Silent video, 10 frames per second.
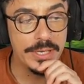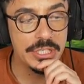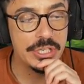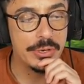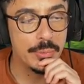
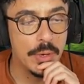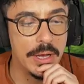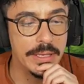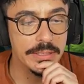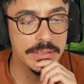
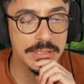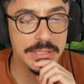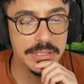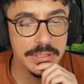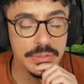
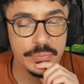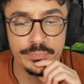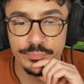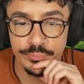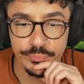window-wise,
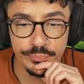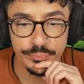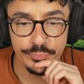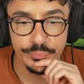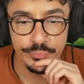
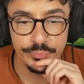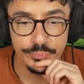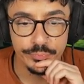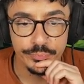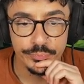mm,
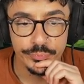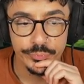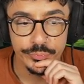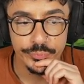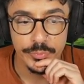
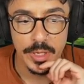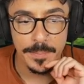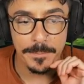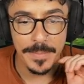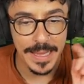
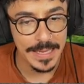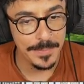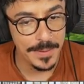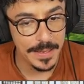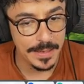
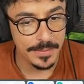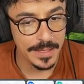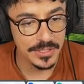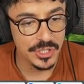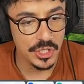maybe
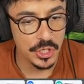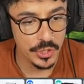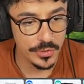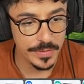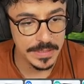that
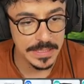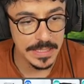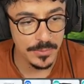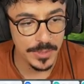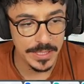
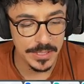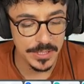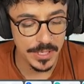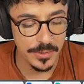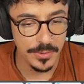security
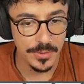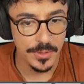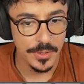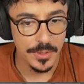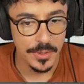window
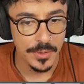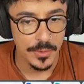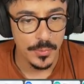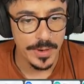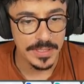
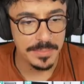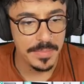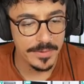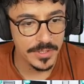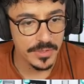where it's
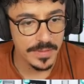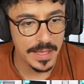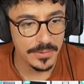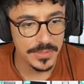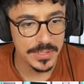mirrored on the
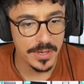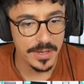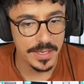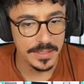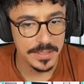
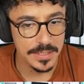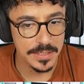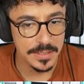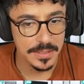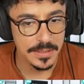outside.
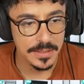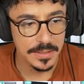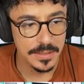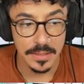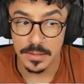
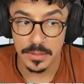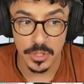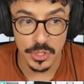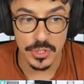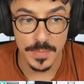
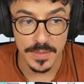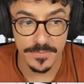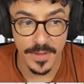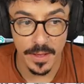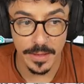Could be a
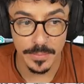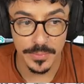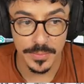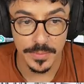vibe.